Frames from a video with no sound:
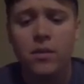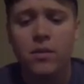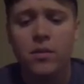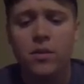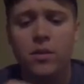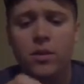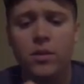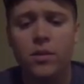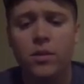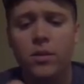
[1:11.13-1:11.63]

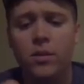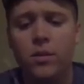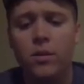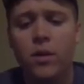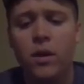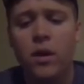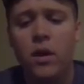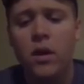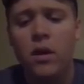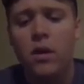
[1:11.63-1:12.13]
2,
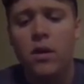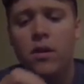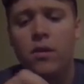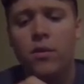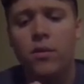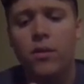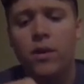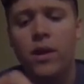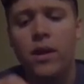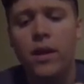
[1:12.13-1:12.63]

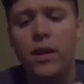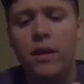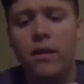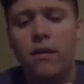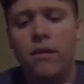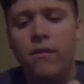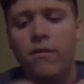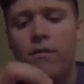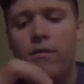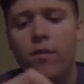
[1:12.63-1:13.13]

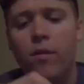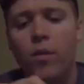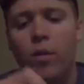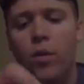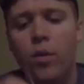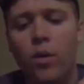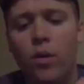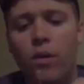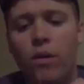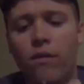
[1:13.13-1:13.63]
3,
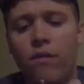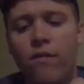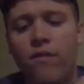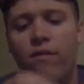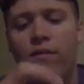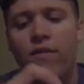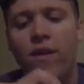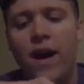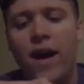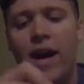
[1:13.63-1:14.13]
4,
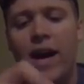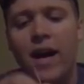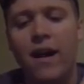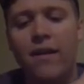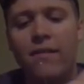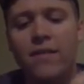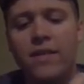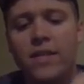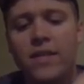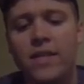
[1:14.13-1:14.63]

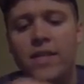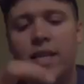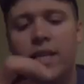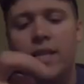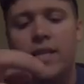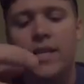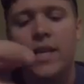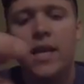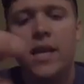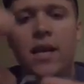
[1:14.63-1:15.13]
5,
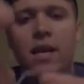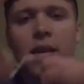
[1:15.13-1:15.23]
6.